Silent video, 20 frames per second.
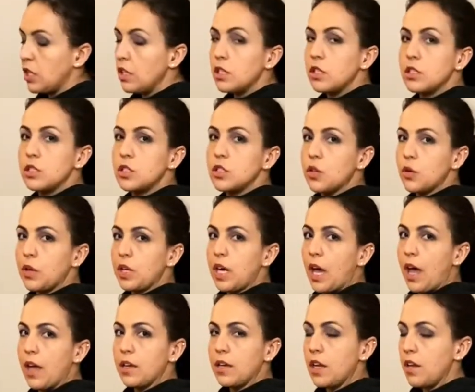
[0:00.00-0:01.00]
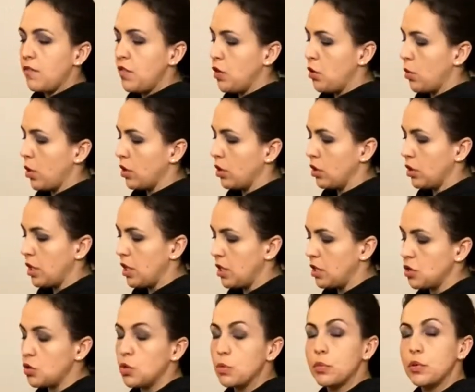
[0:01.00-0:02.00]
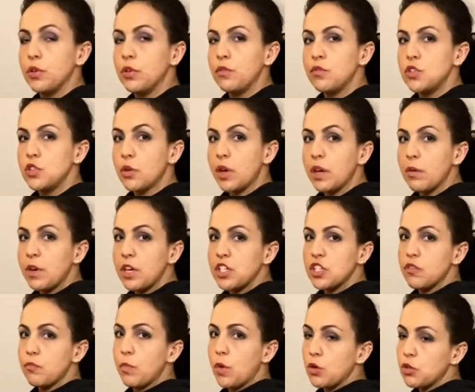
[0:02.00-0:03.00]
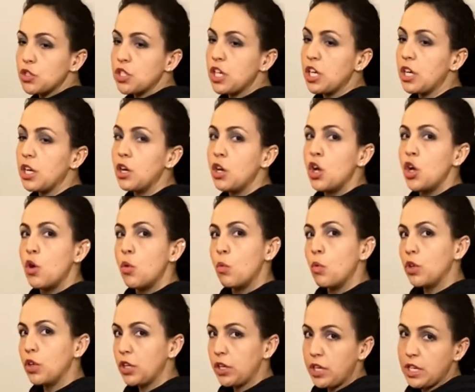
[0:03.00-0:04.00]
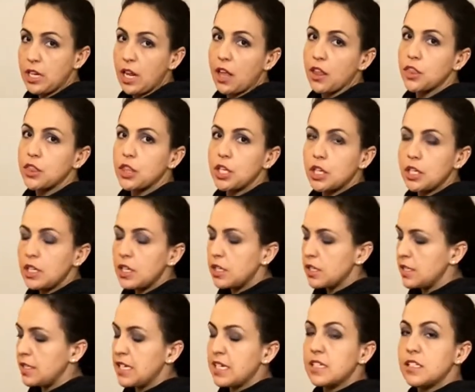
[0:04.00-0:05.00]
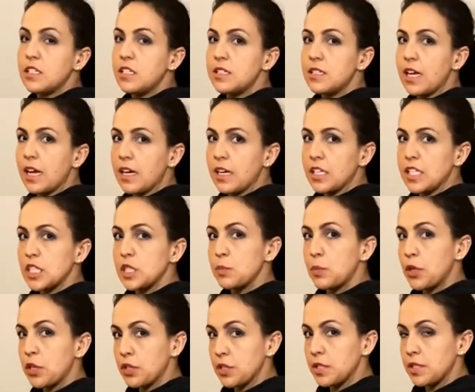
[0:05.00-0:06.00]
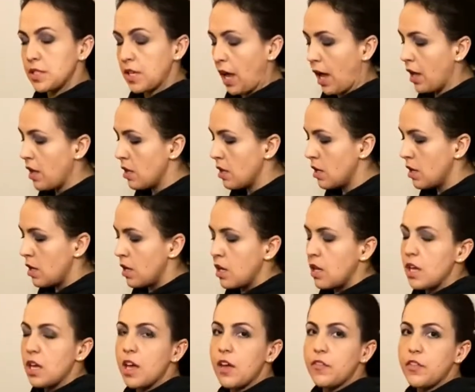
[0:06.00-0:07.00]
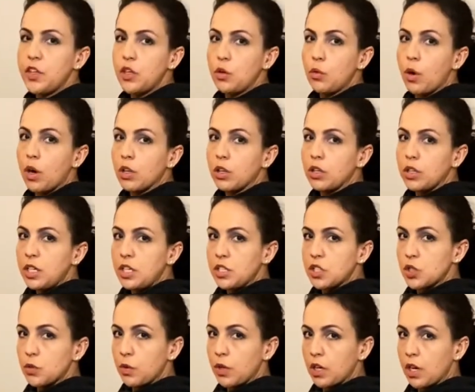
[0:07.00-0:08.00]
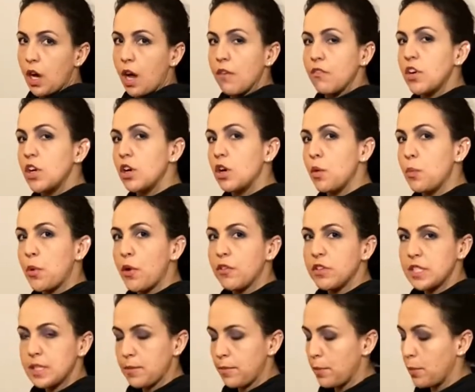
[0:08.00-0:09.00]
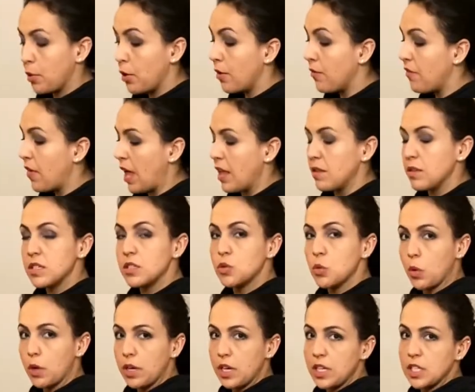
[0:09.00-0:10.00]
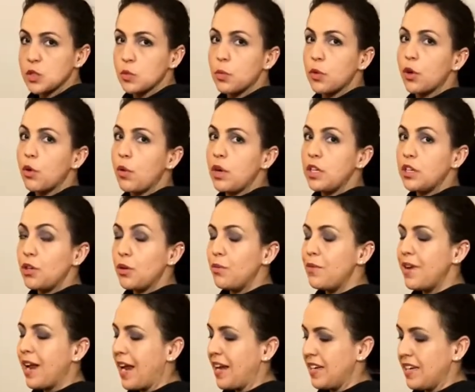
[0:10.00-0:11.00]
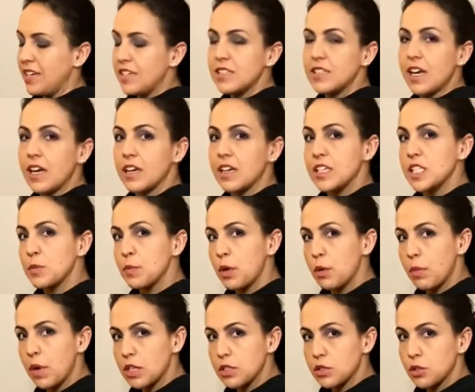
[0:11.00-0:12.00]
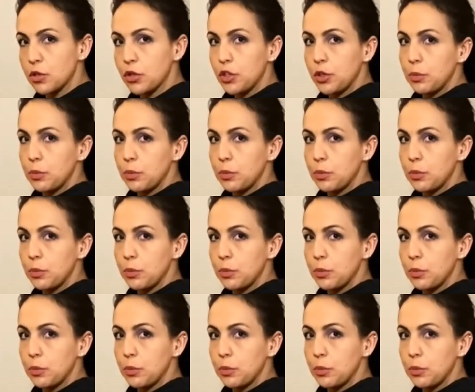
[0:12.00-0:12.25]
So again, if you are looking to improve joint range of motion, we're looking at 30 to 60 seconds per set. If you are looking to recover or prevent soreness, we're going to do 90 seconds per muscle group.